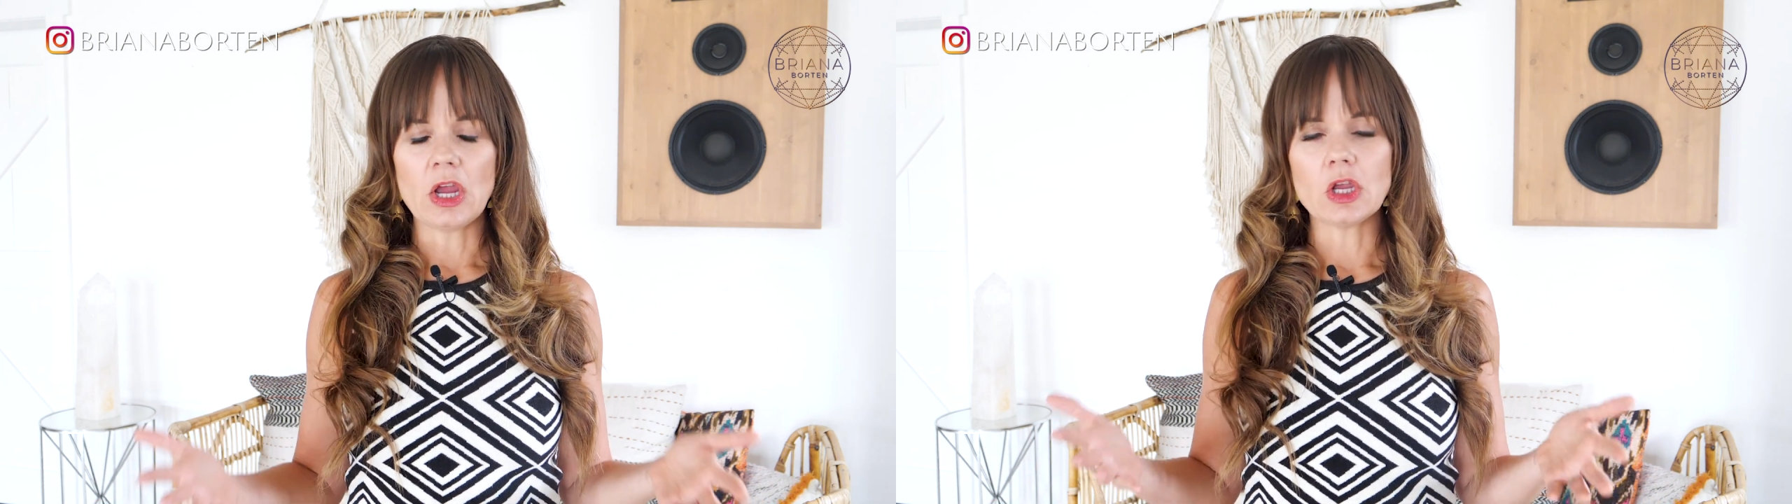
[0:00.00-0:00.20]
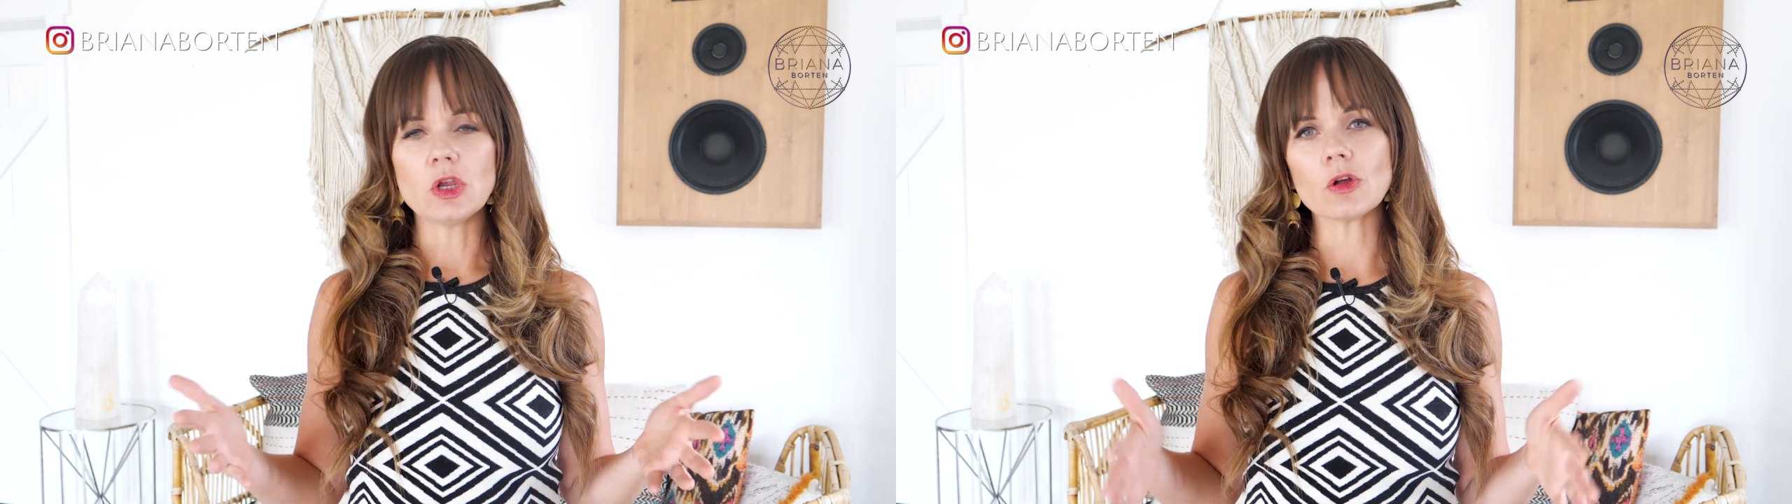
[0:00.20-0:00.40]

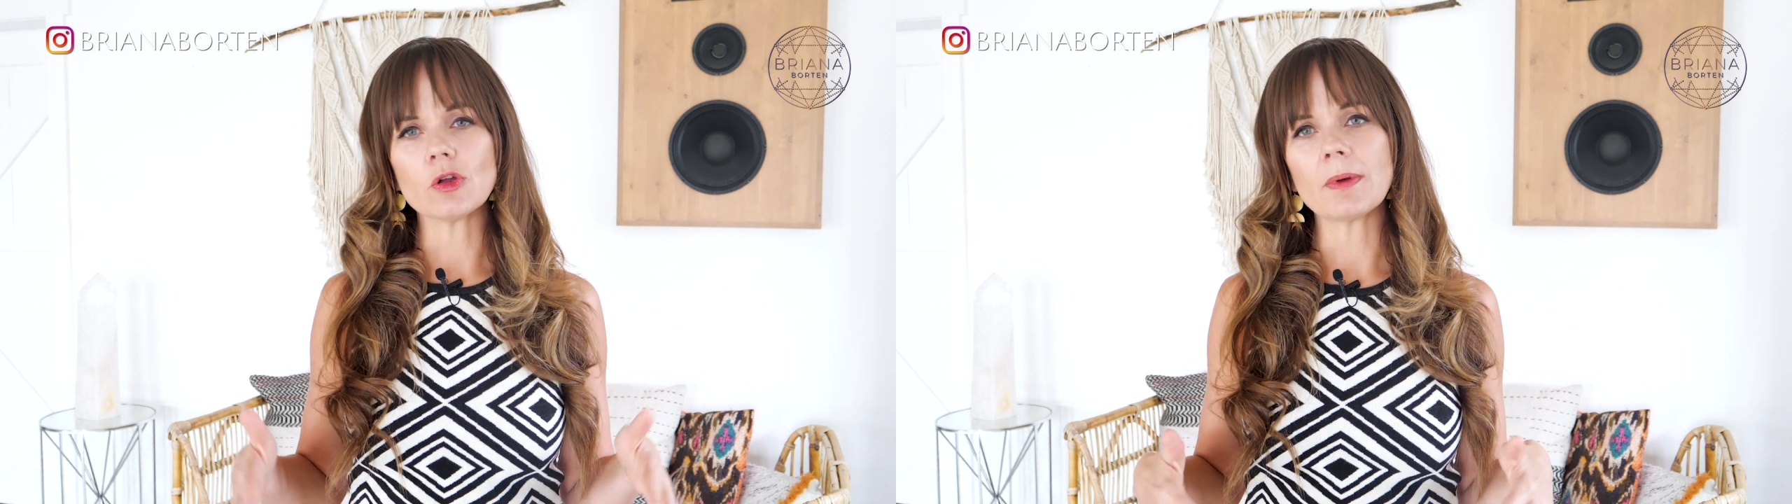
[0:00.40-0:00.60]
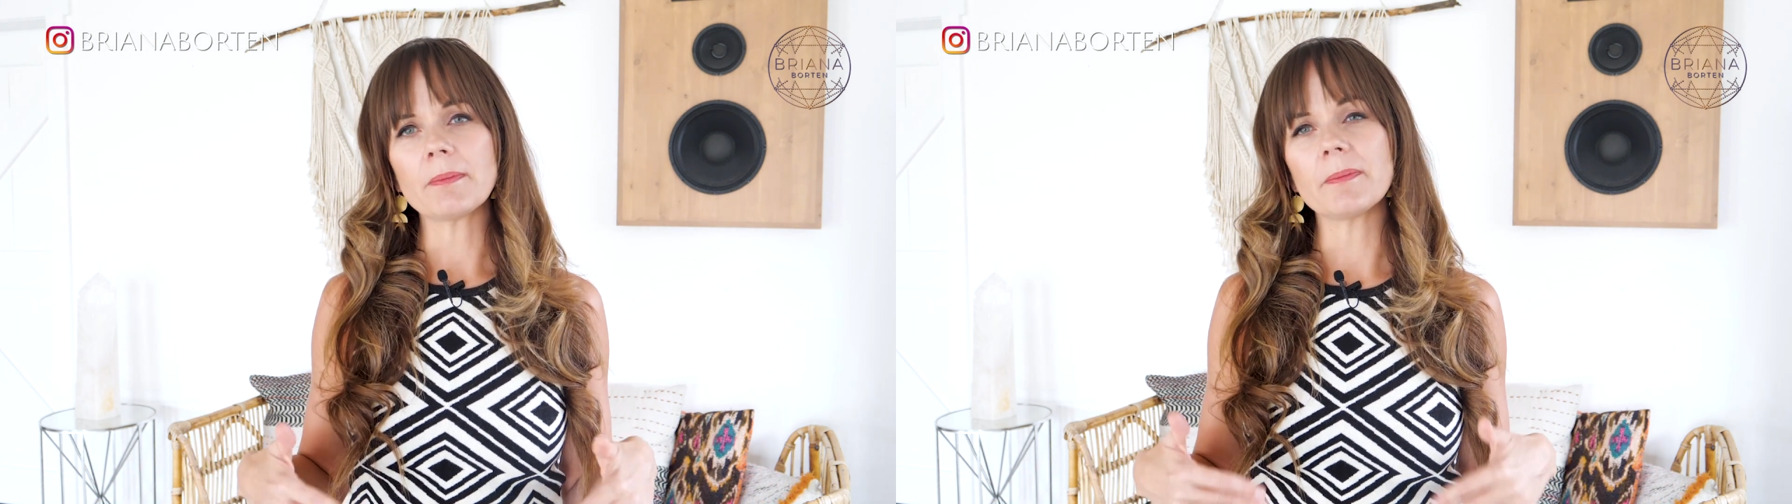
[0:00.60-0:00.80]

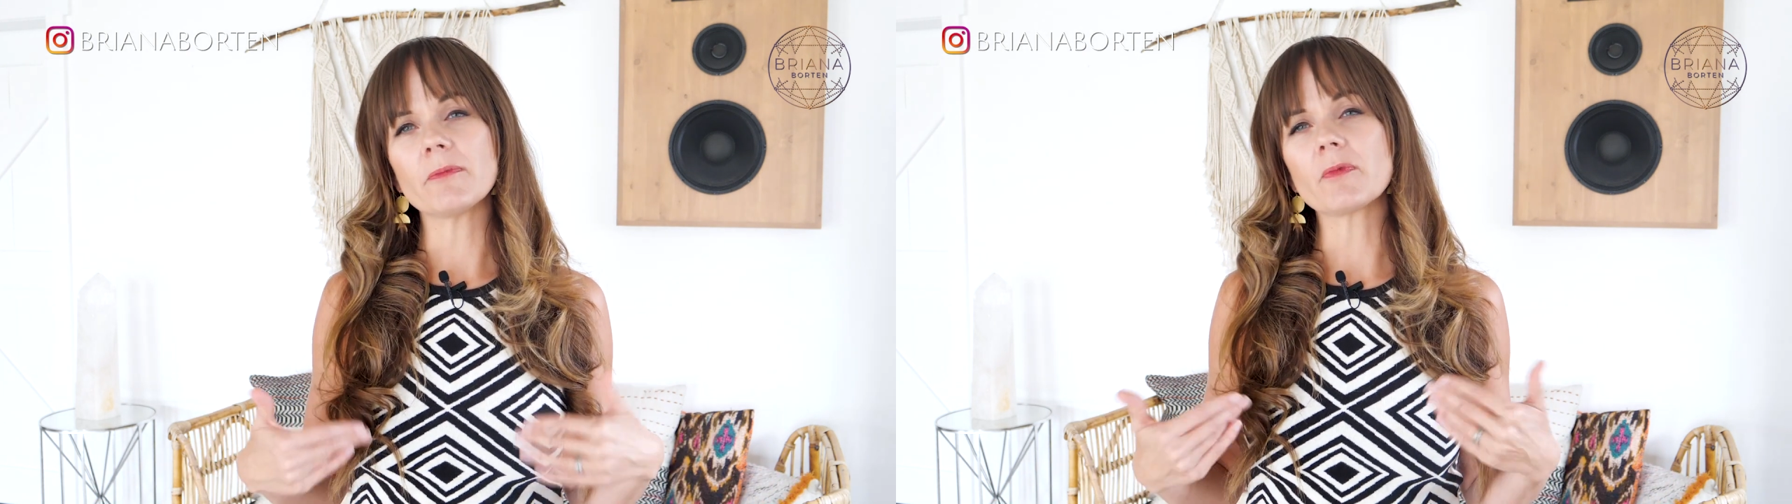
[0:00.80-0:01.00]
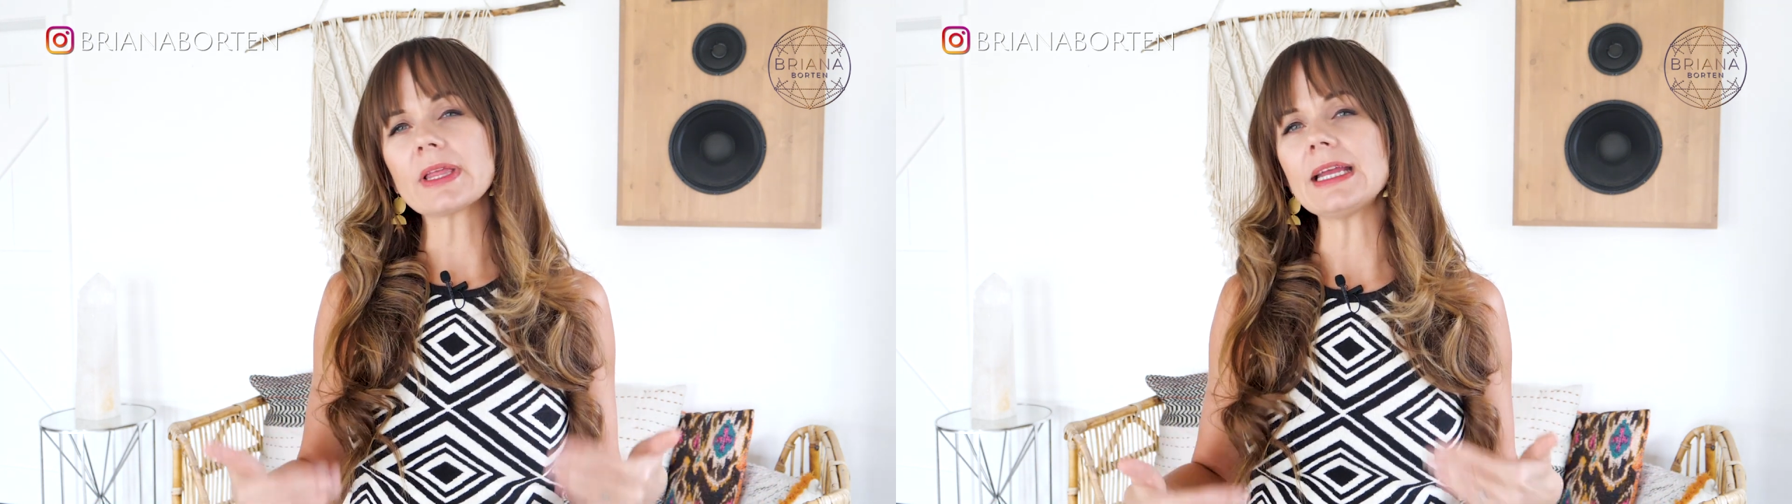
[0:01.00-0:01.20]
you'll
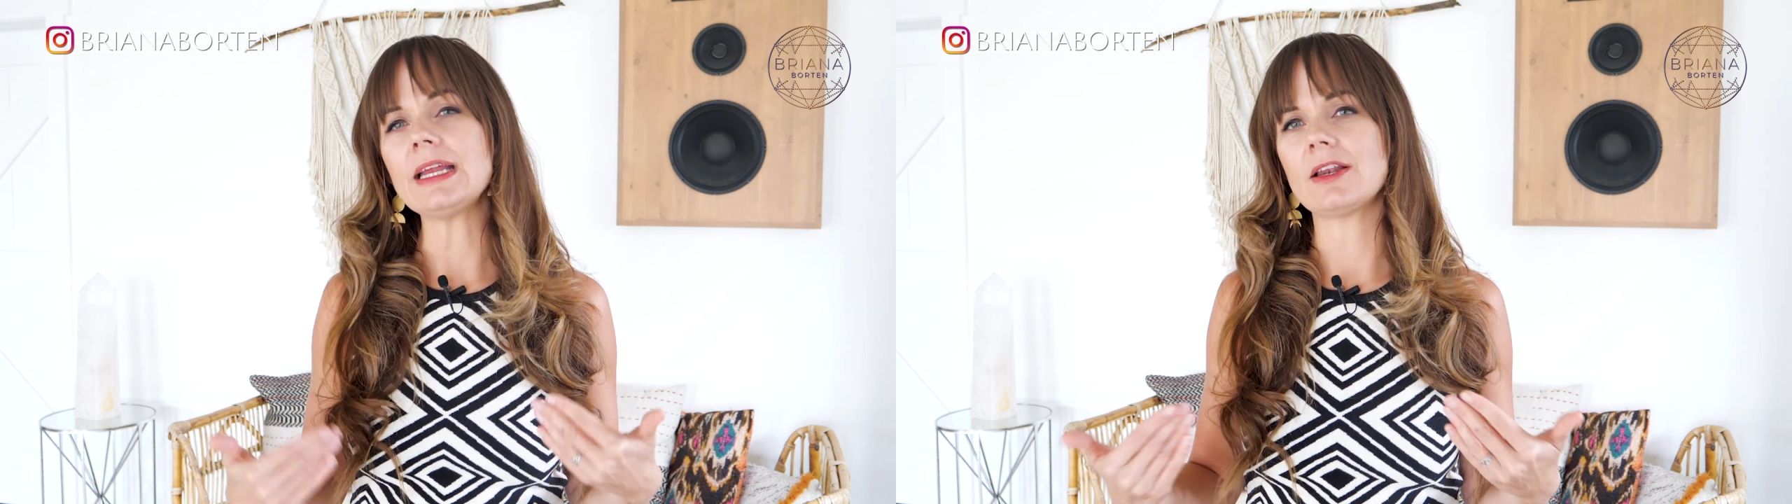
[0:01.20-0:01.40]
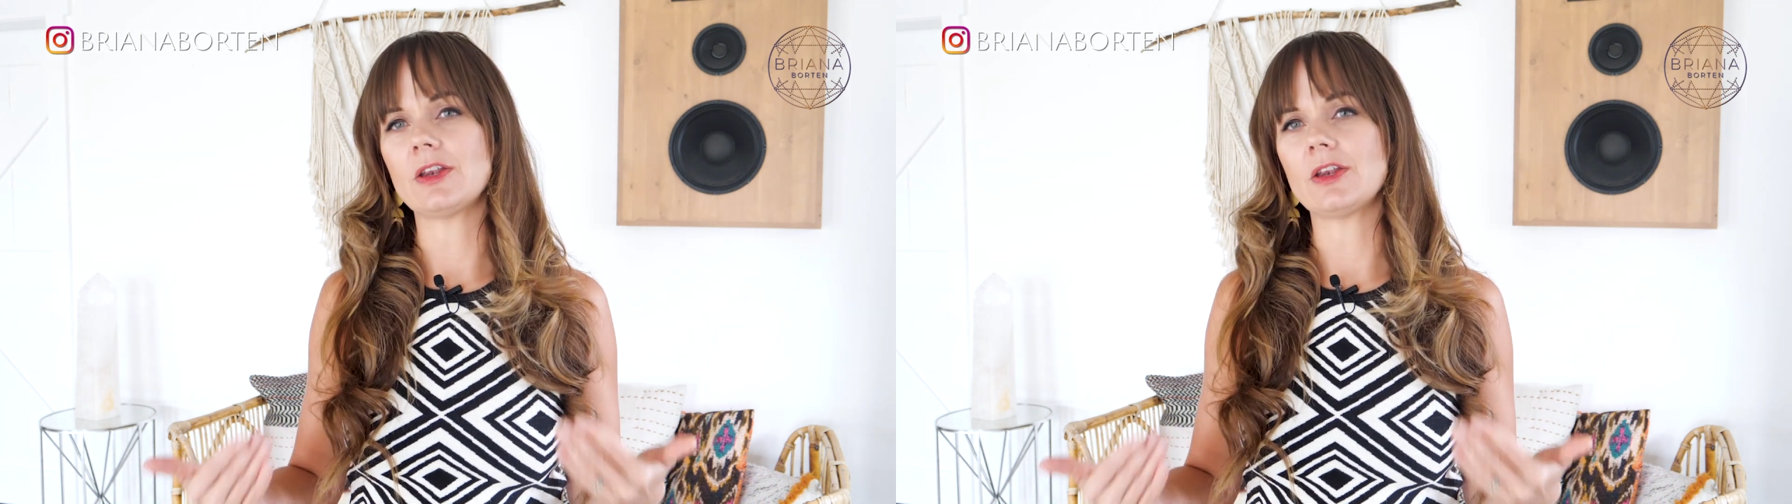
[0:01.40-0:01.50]
really